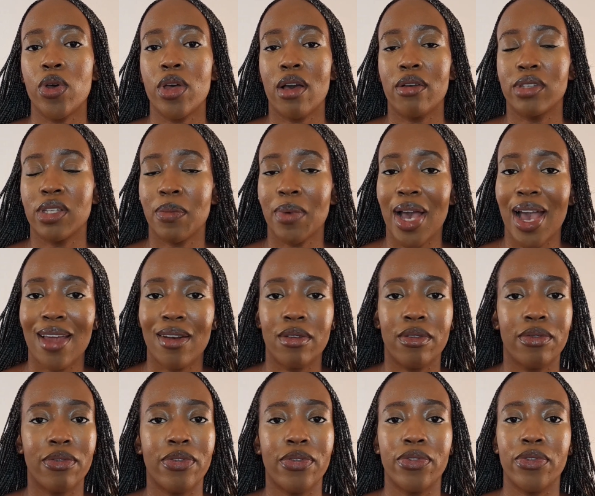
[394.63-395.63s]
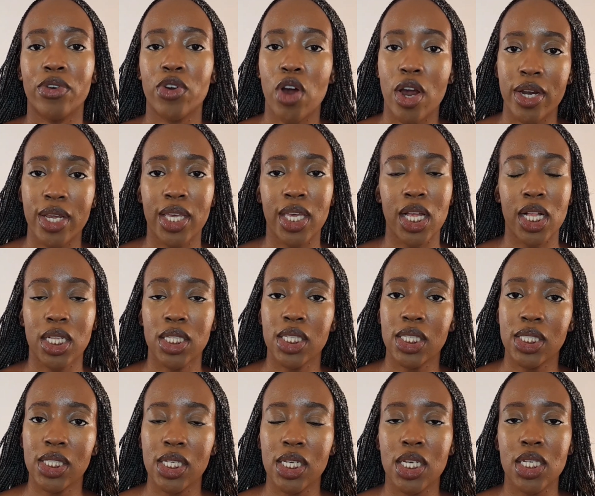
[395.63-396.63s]
you have some kind of chronic
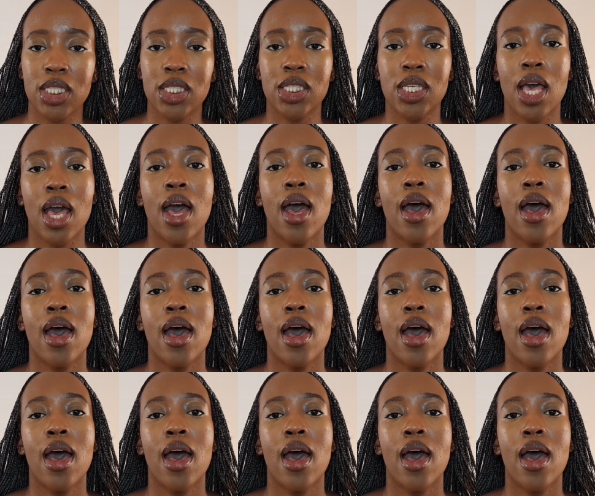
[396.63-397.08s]
illnesses.